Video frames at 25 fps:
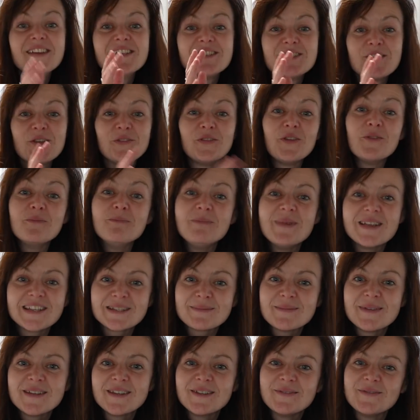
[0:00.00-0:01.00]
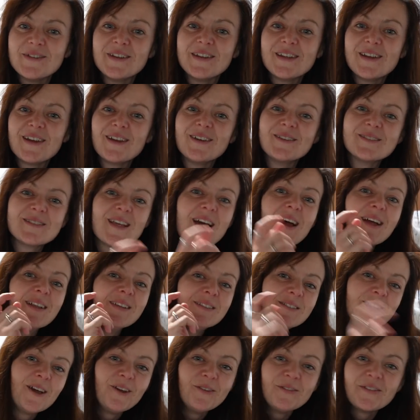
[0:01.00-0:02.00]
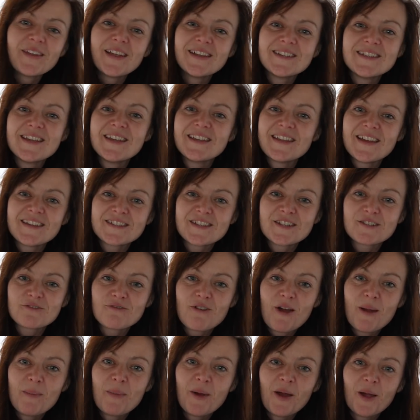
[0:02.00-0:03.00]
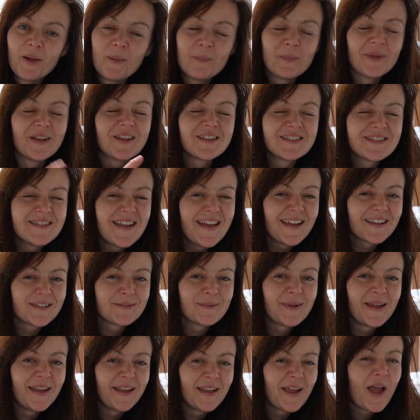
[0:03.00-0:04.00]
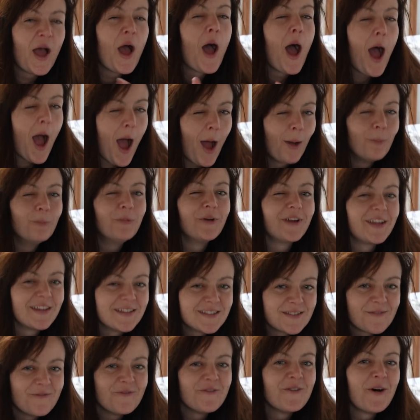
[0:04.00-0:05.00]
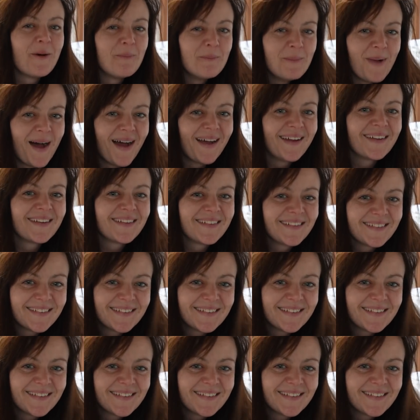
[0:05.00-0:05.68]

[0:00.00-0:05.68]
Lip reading: So if you've missed me in the videos, don't forget to hit that subscribe button because next week I'm bringing some fun back.